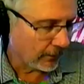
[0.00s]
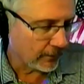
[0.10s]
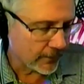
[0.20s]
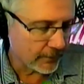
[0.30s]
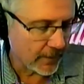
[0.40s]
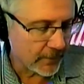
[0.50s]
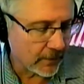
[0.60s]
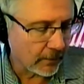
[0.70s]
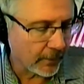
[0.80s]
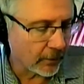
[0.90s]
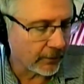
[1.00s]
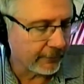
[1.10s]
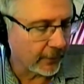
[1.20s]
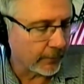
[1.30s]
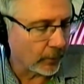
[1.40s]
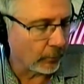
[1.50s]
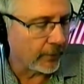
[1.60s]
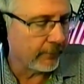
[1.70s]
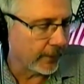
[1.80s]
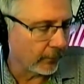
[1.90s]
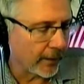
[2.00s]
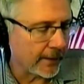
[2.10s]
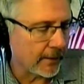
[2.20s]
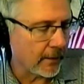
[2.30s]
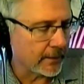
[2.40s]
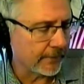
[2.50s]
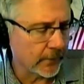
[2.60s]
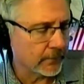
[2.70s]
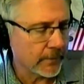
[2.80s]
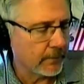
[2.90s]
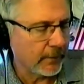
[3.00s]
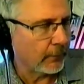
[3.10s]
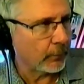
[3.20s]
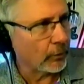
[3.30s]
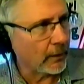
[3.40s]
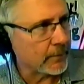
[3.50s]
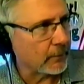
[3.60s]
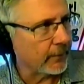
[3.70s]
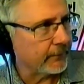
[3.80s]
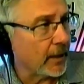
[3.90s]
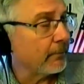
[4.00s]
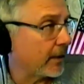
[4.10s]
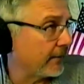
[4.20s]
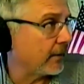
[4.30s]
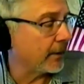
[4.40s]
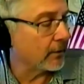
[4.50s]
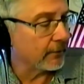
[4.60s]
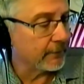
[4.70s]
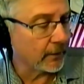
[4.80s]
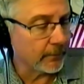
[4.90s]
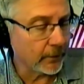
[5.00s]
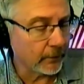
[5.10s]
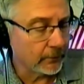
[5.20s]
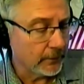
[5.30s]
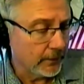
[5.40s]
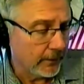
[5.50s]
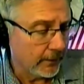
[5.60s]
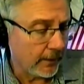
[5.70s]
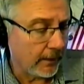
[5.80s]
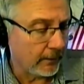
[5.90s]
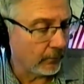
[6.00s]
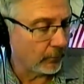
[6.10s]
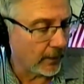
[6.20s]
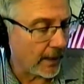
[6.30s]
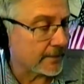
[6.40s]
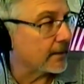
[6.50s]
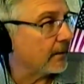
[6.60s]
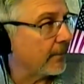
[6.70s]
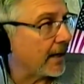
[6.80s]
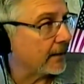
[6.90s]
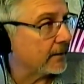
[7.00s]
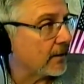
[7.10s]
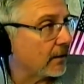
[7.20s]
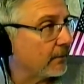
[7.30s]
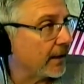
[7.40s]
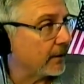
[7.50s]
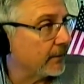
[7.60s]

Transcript: sometimes to the American Farm Bureau, and we've been recognized for some different programs that we've done by the American Farm Bureau, and we're asked to come back and talk about them at the